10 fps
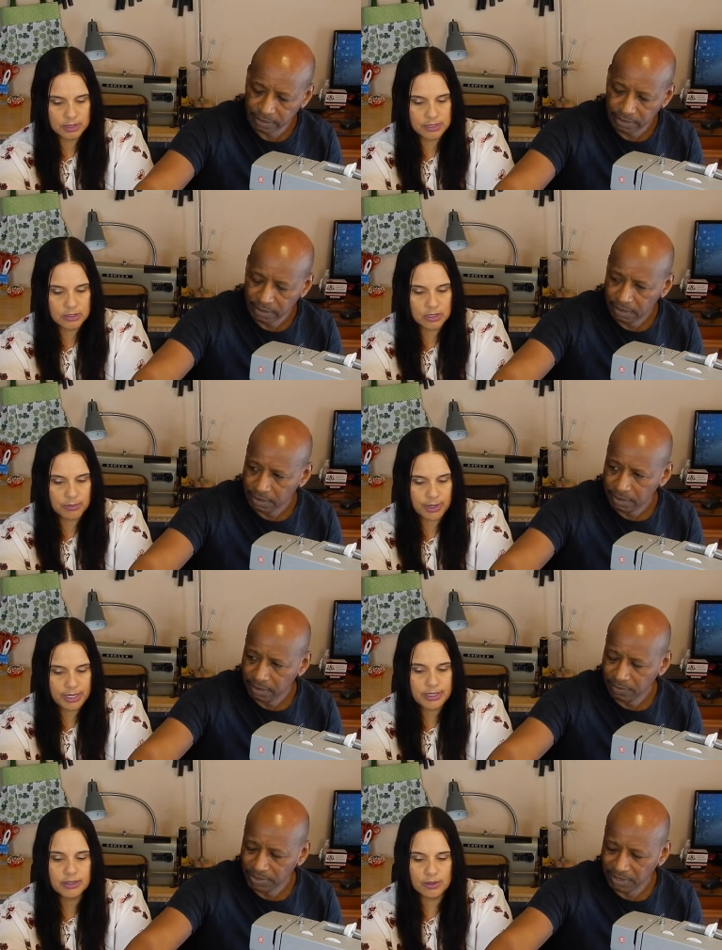Speaker 1: It's gonna
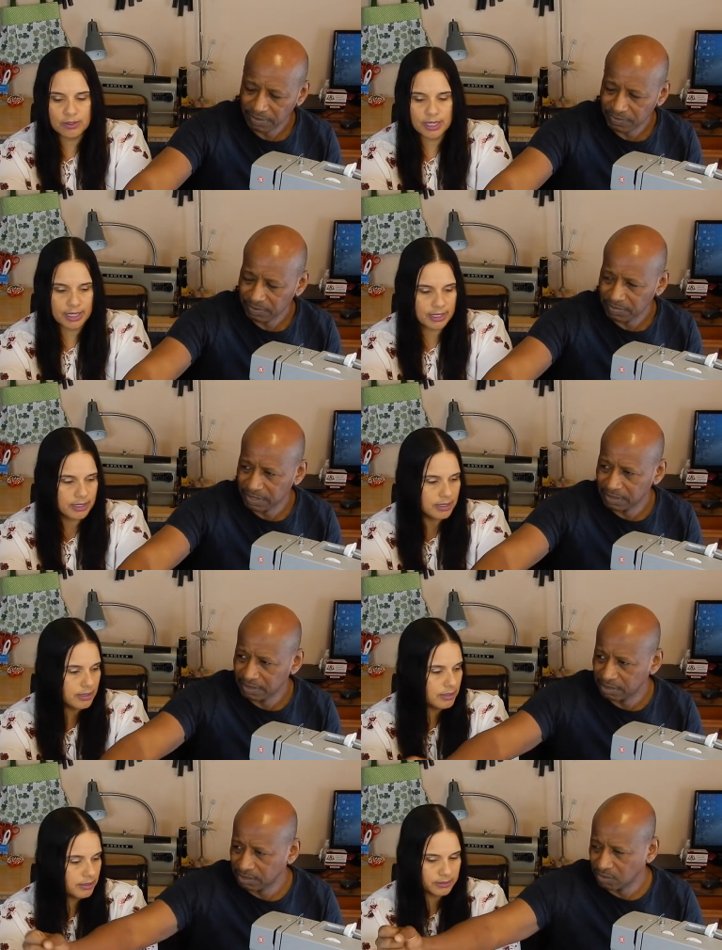break. Yeah, okay.
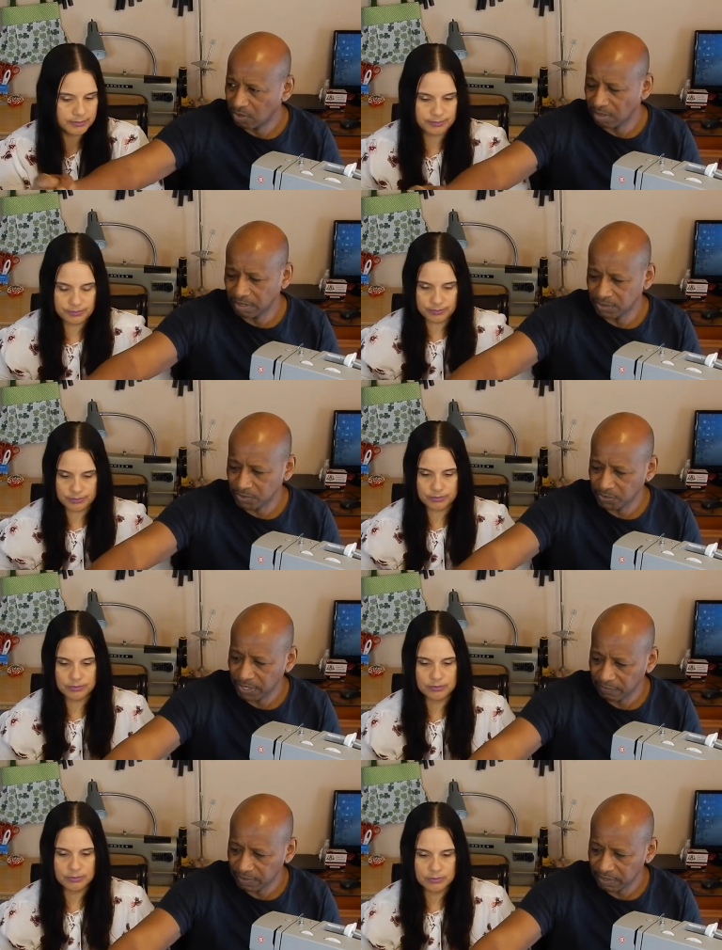Because it's too hard, it's too
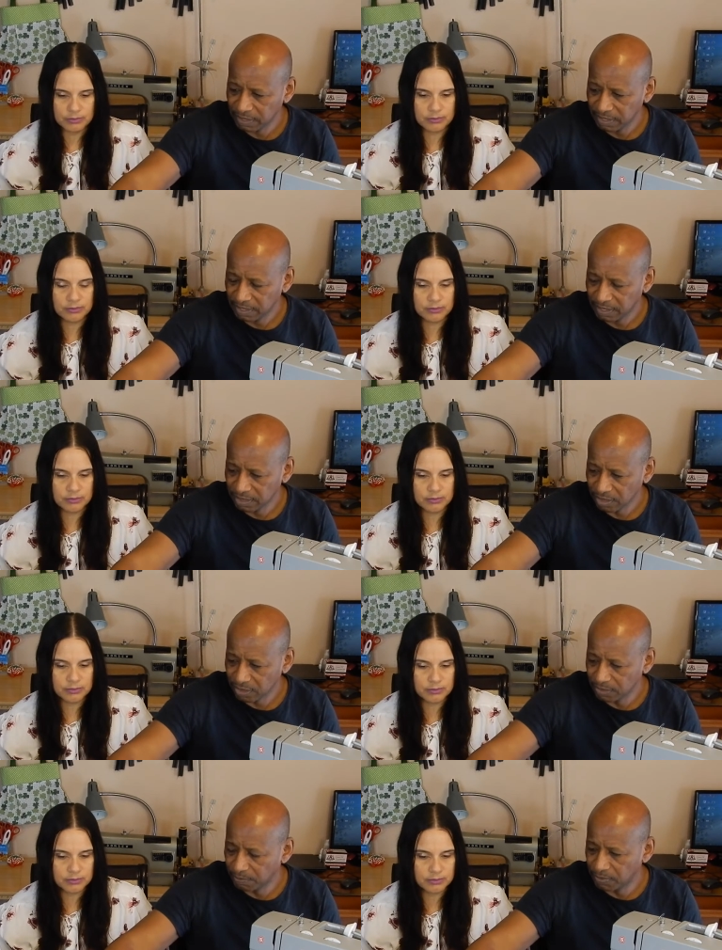heavy. Mm -hmm. It's
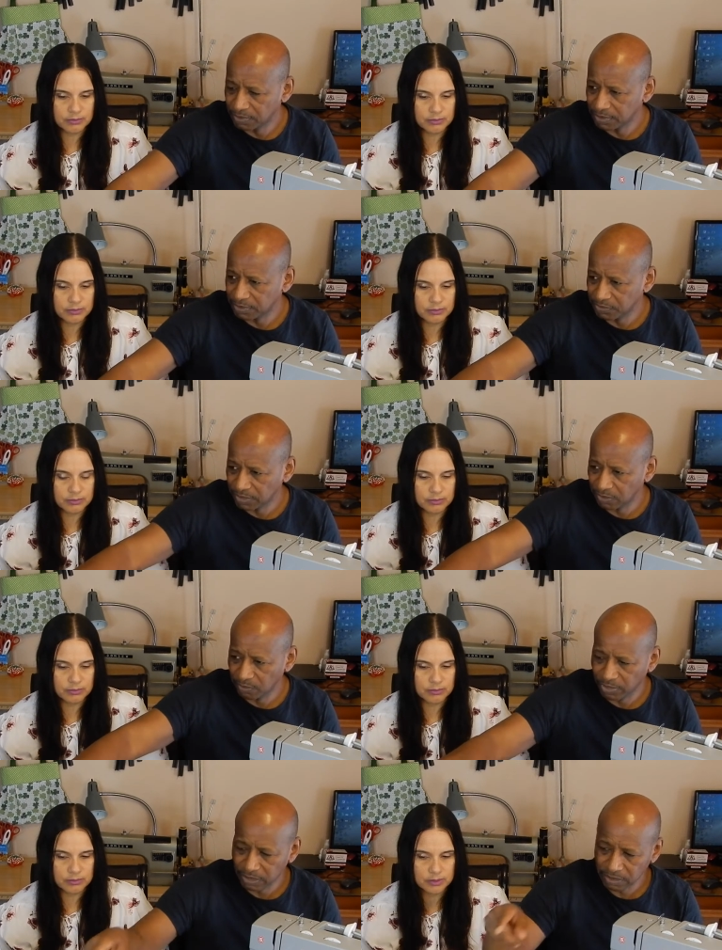hard to pull, so the thread will
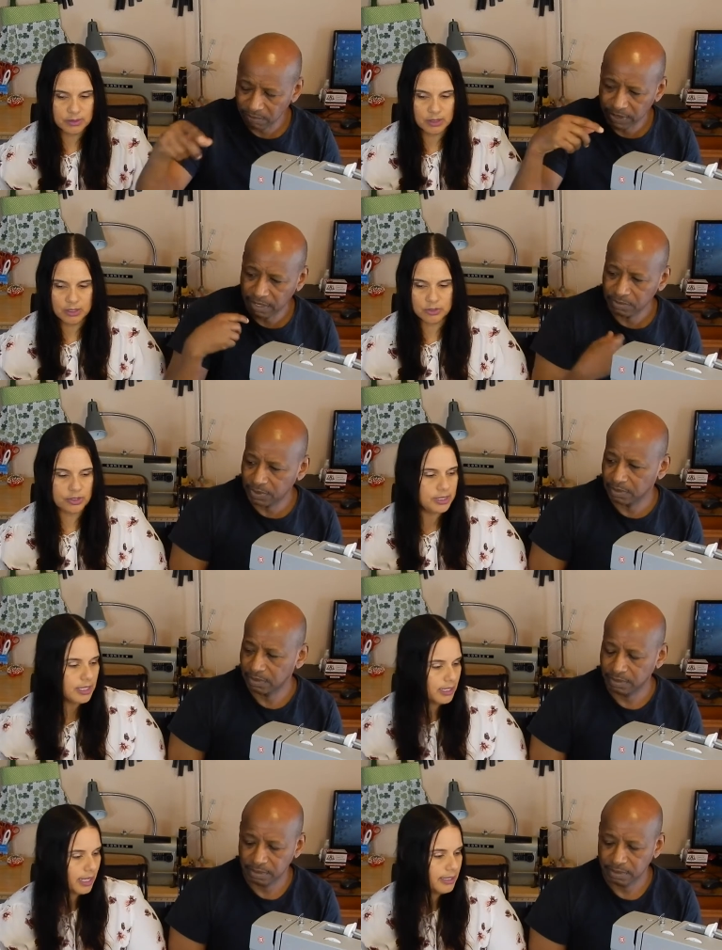break sometimes. So you need
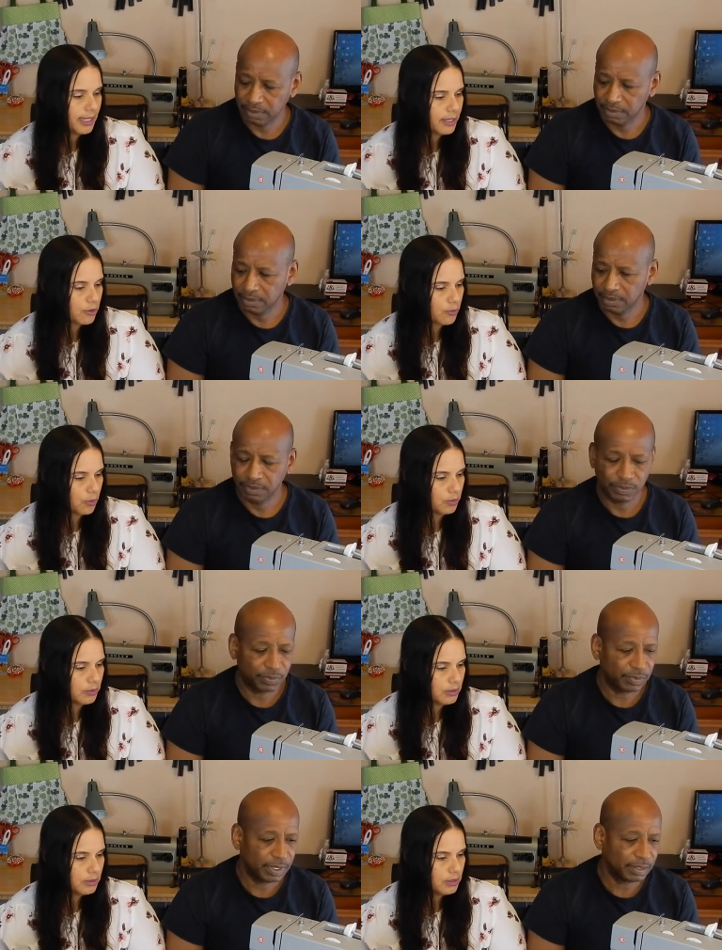
Speaker 2: a, a, lighter roll.
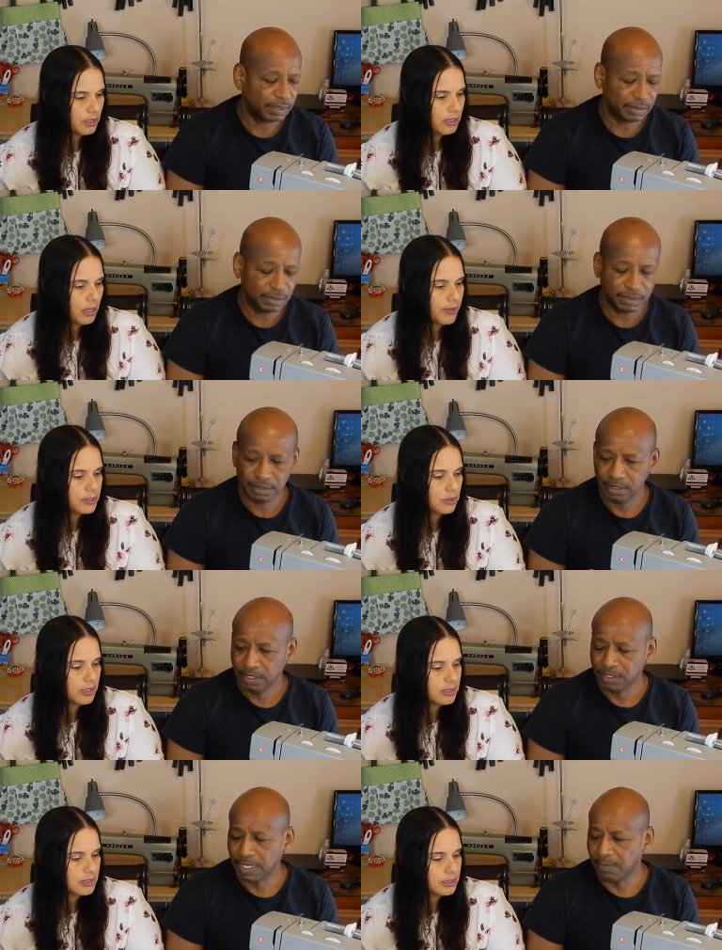Right.
Speaker 1: All right. So
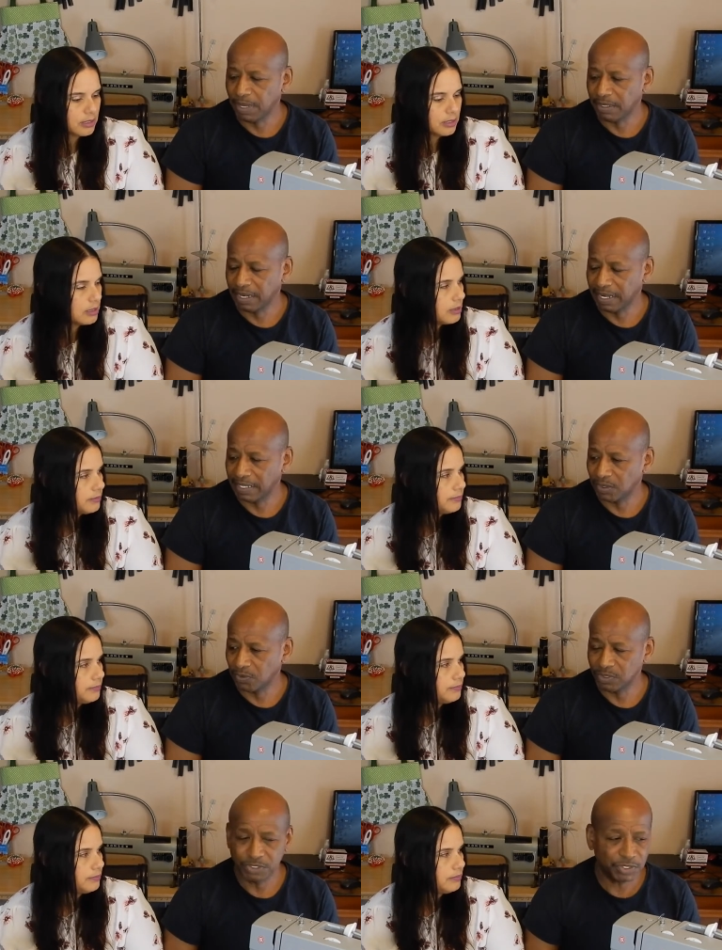this. Not is not a lighter
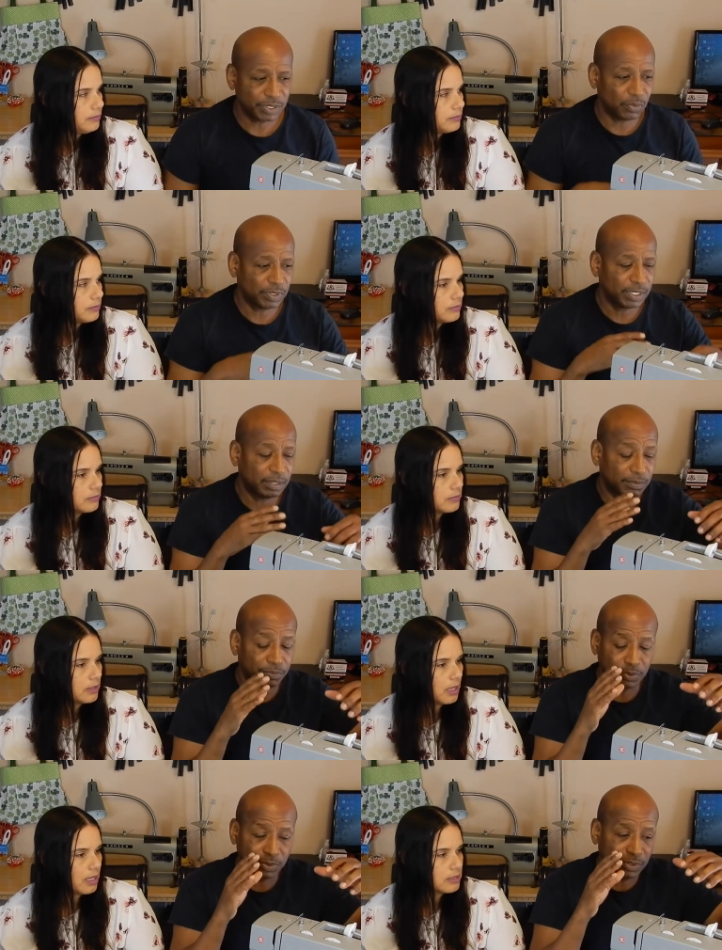roll. Just so you got to
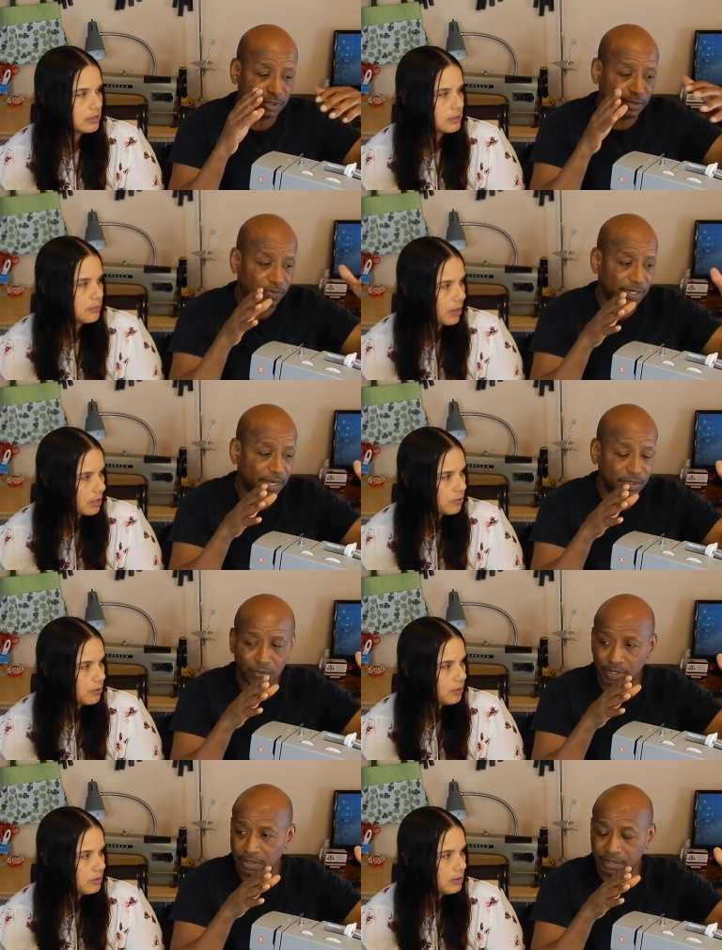a, a different kind
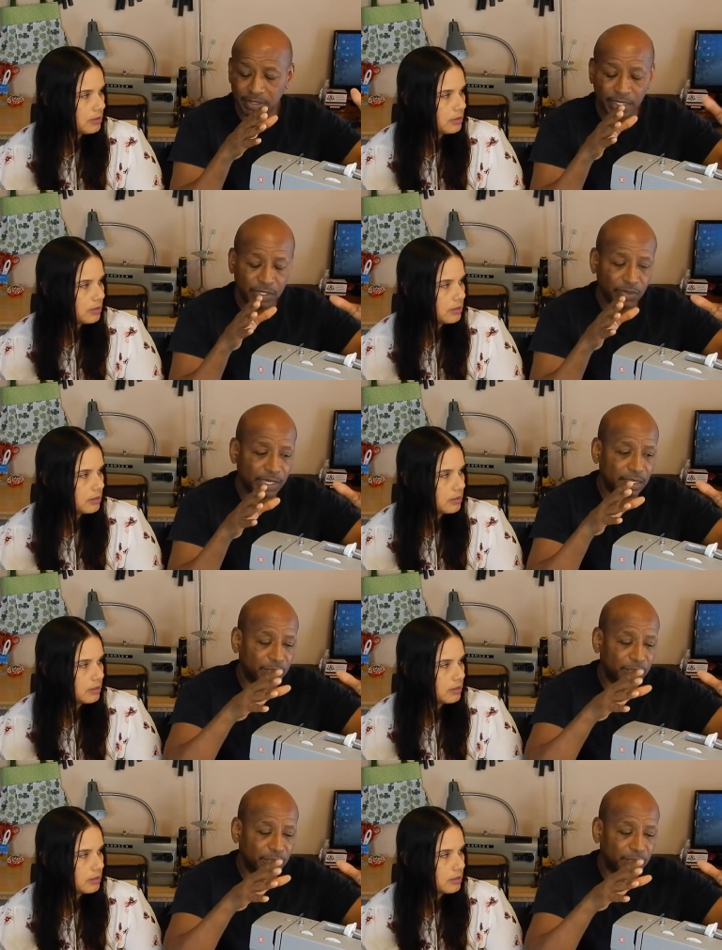roll? of way. You got